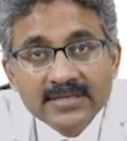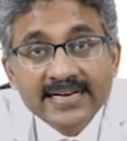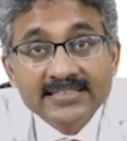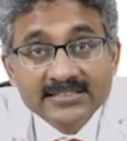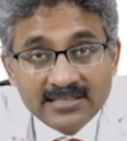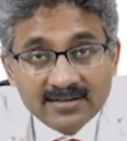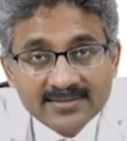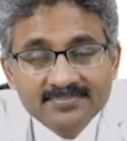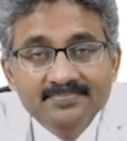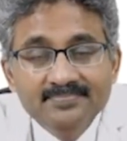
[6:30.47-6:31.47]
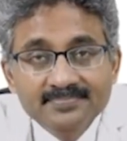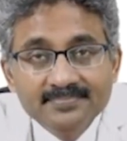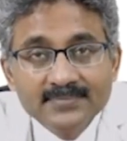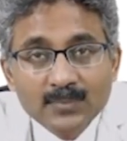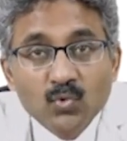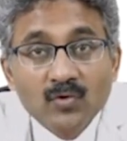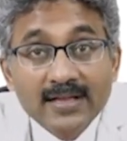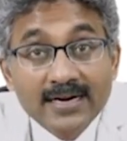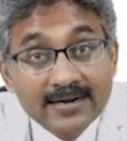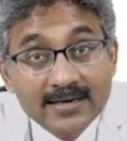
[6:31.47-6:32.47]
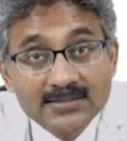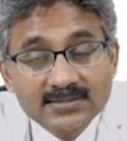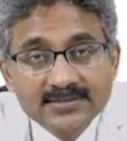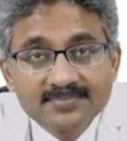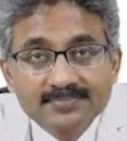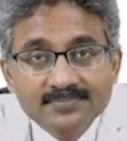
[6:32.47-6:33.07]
in the children more than adults,